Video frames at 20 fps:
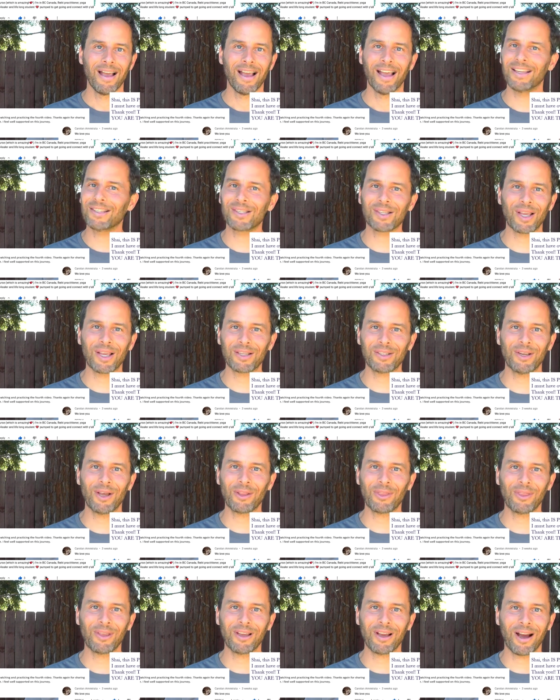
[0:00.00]
It's like
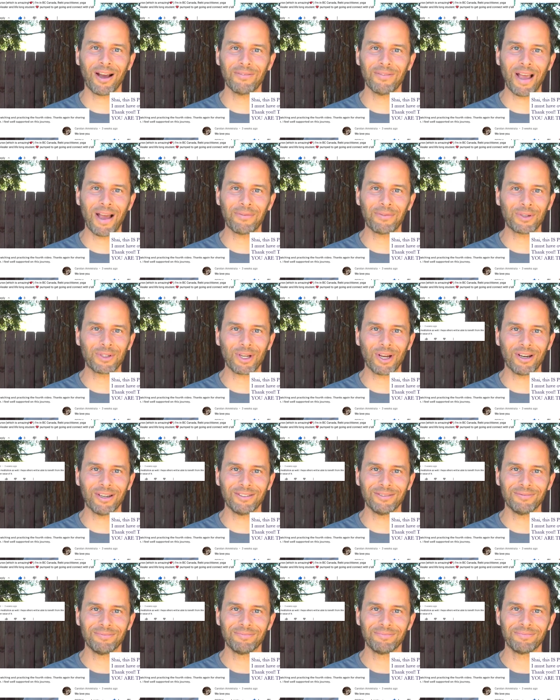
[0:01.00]
nothing I've ever
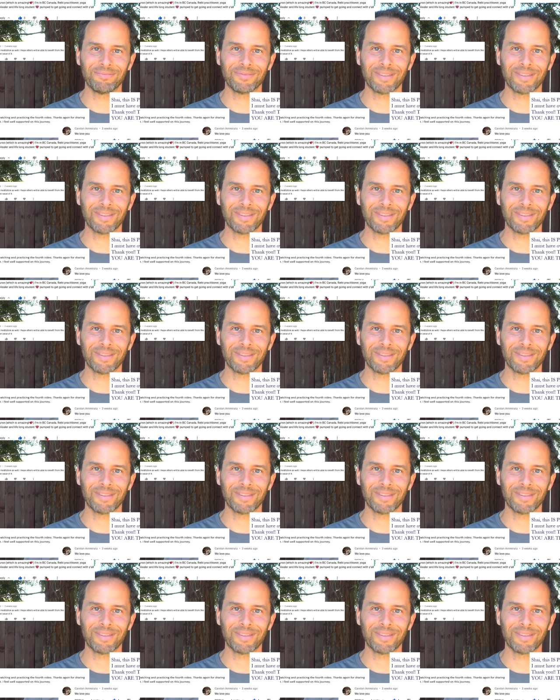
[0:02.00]
done,